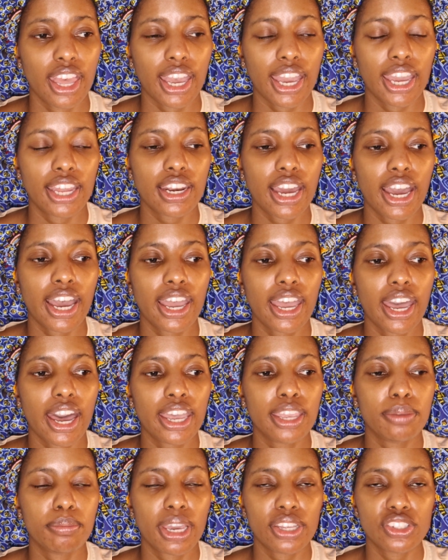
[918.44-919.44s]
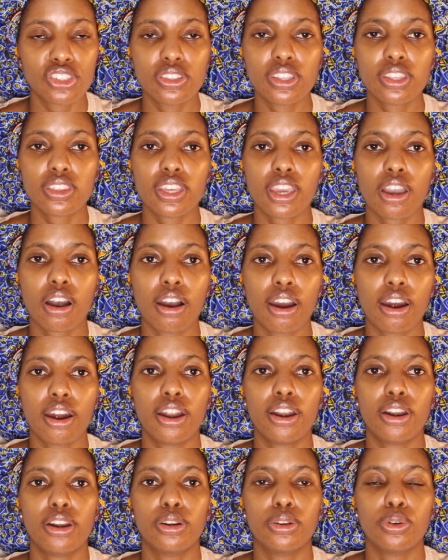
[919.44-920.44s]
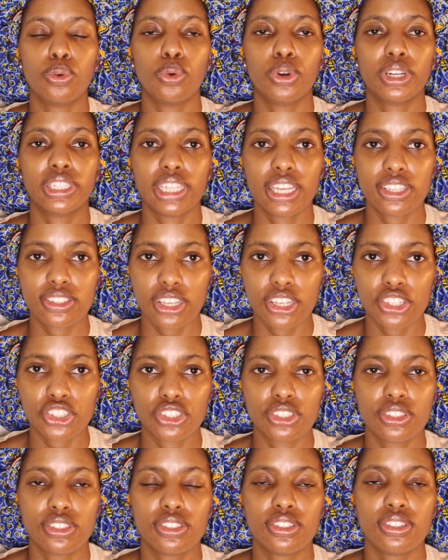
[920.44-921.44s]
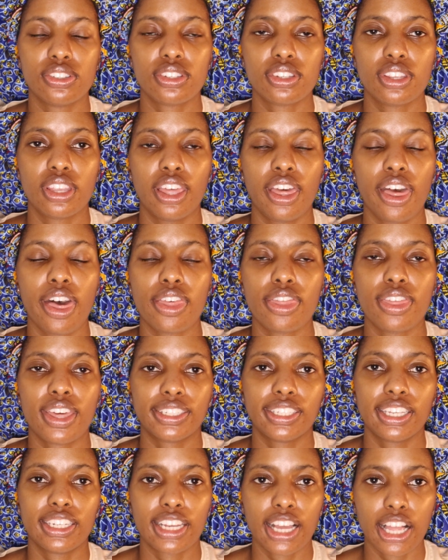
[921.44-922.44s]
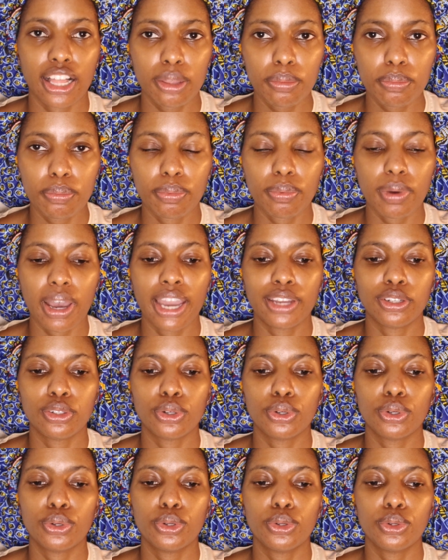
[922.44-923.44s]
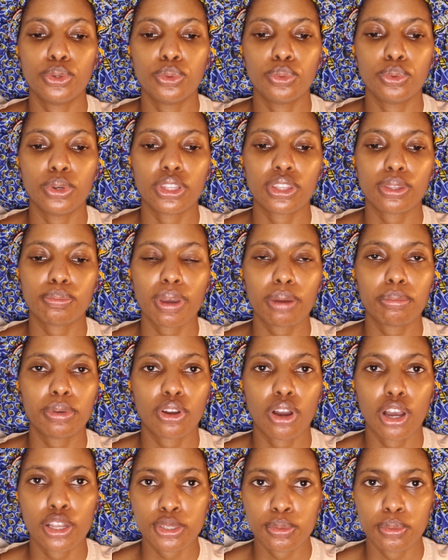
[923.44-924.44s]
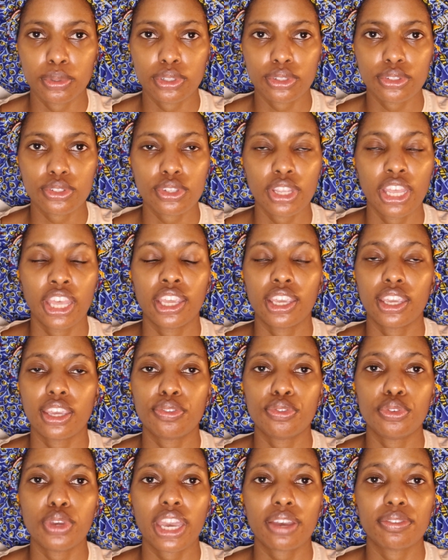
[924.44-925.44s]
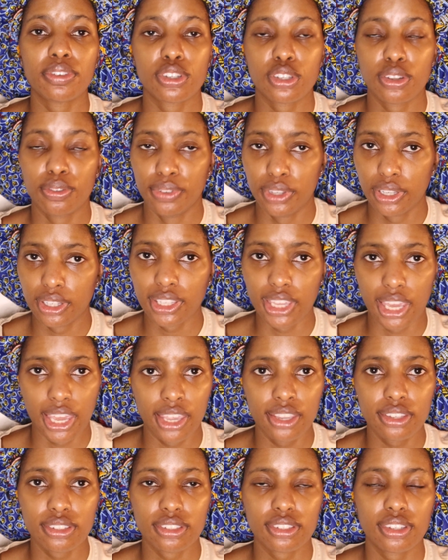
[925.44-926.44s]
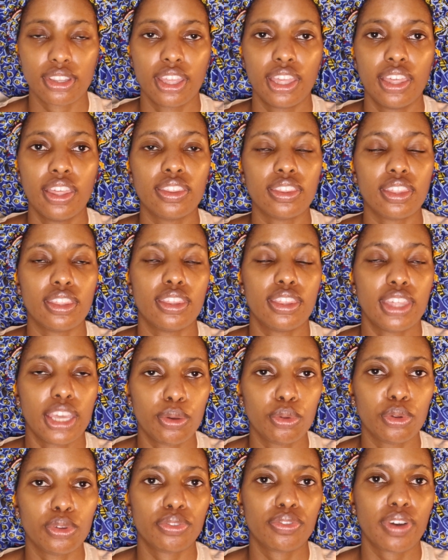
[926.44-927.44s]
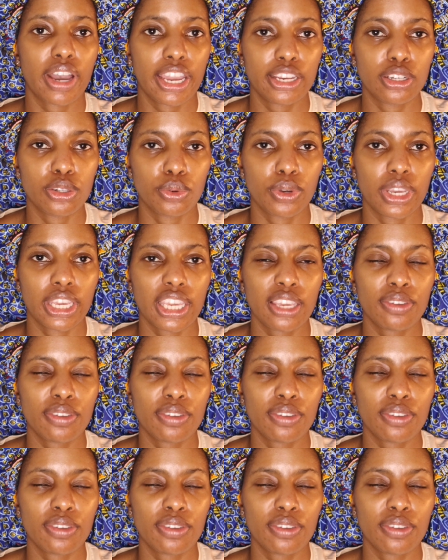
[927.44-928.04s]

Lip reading: And I imagine that there are organizations that can help. I know with public hospitals, if you have a severe case, they will find a way.